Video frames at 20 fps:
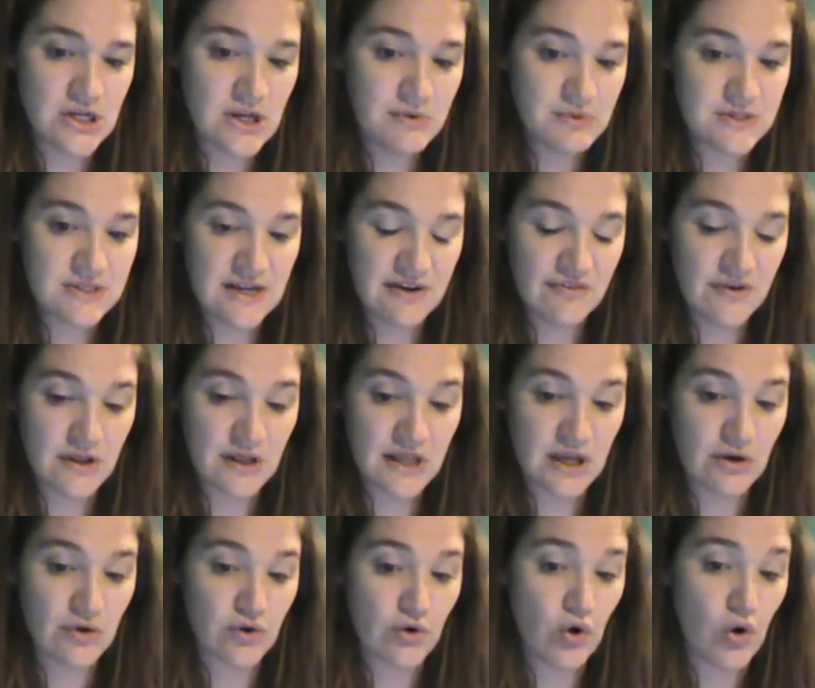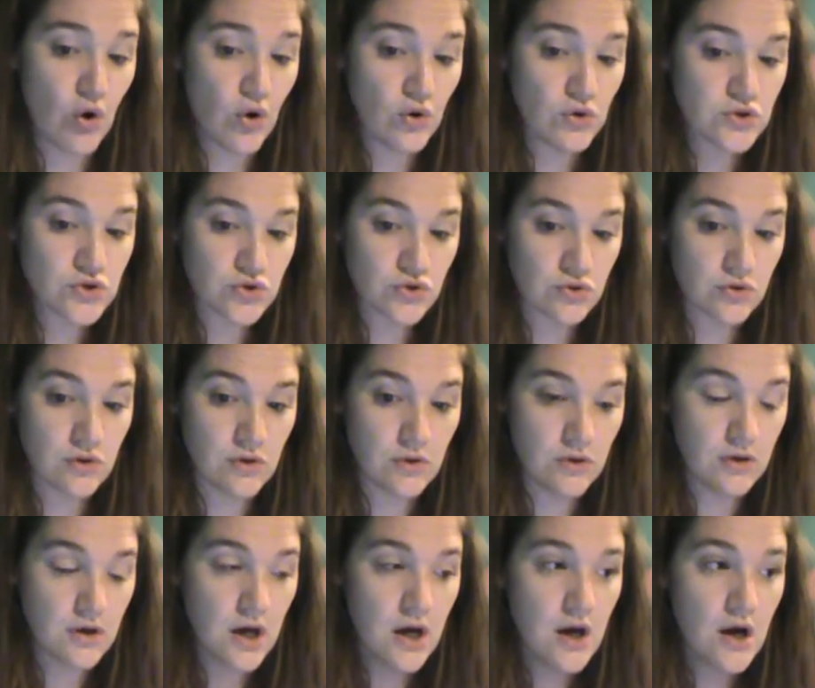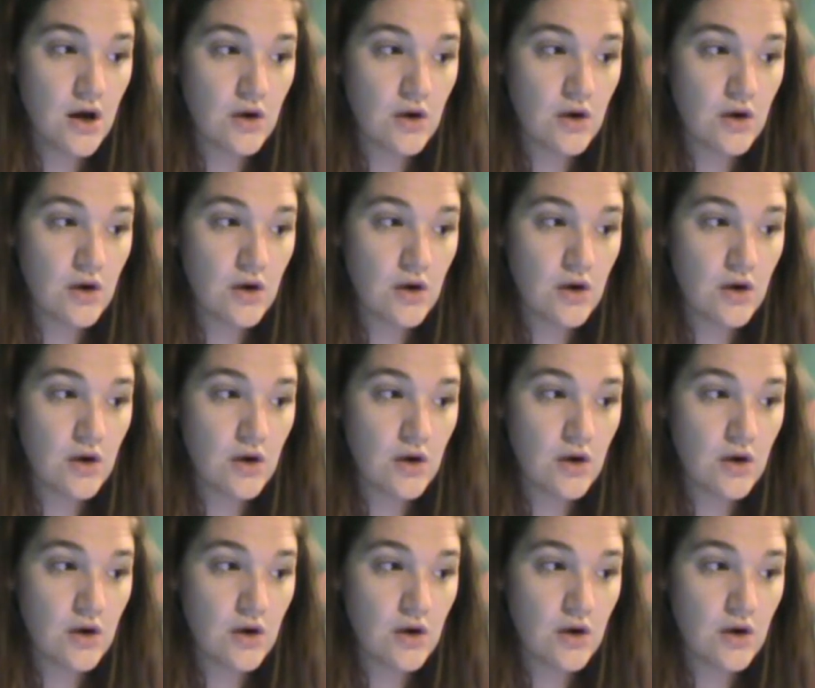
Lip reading: it was definitely a cultural,